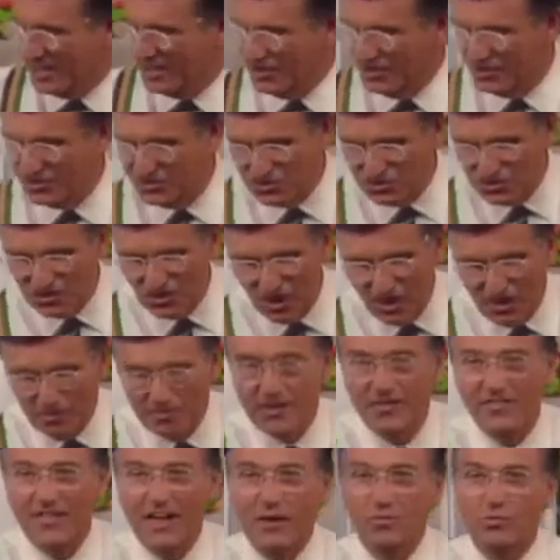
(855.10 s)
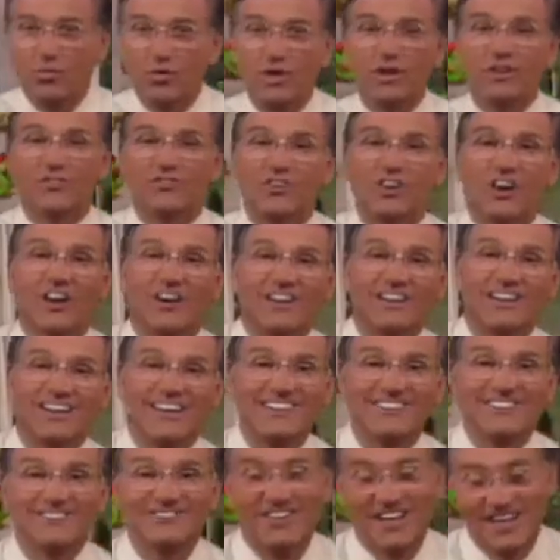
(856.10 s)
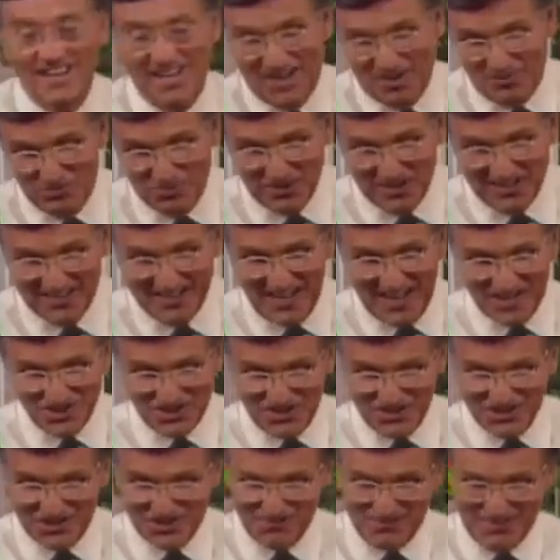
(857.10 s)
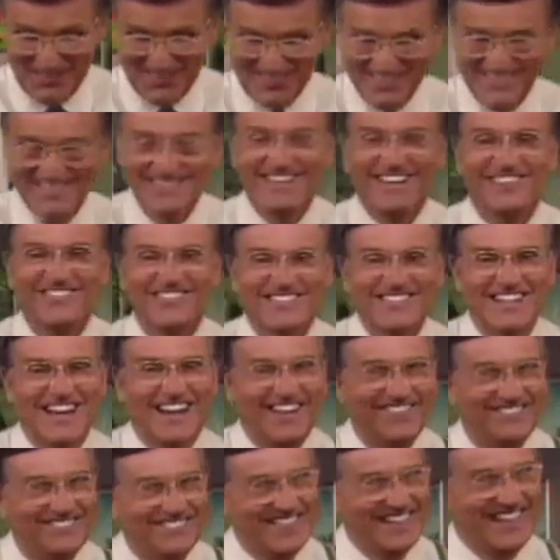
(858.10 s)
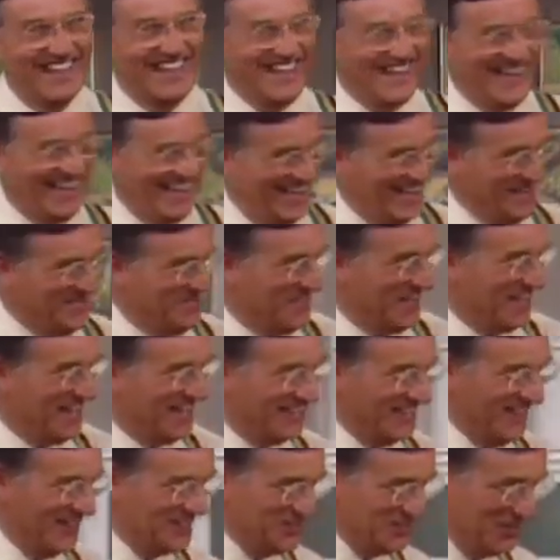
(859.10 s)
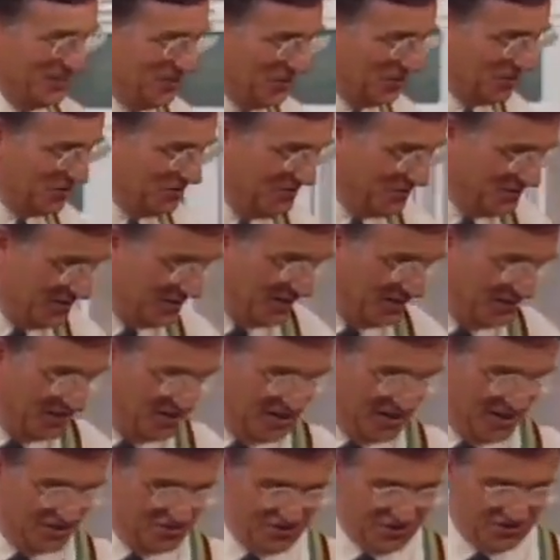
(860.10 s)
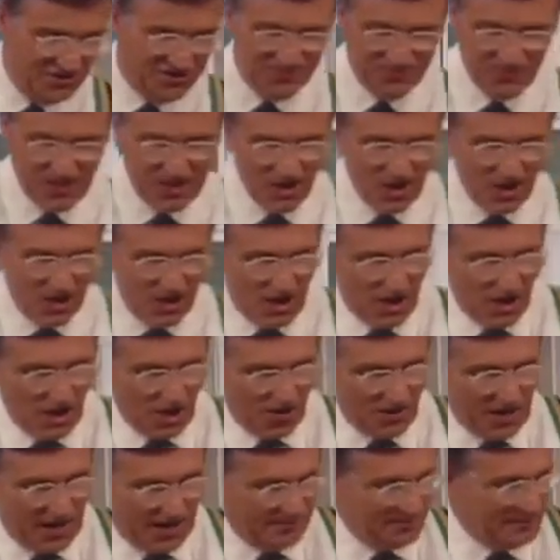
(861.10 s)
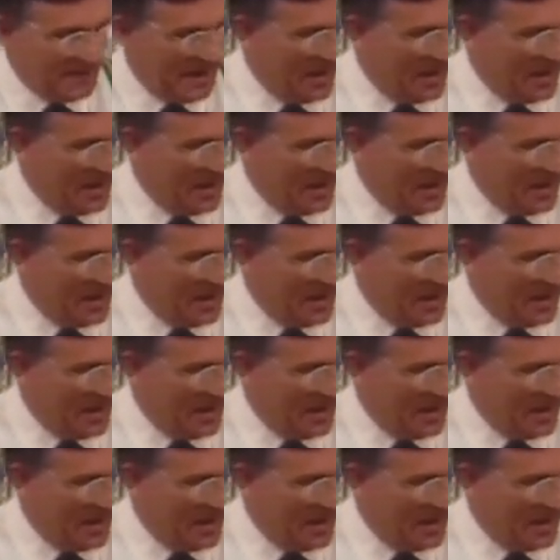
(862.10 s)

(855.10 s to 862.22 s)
you can stop, and that would have gone in and been luscious, but at the same time, not so good for the old outros. All right,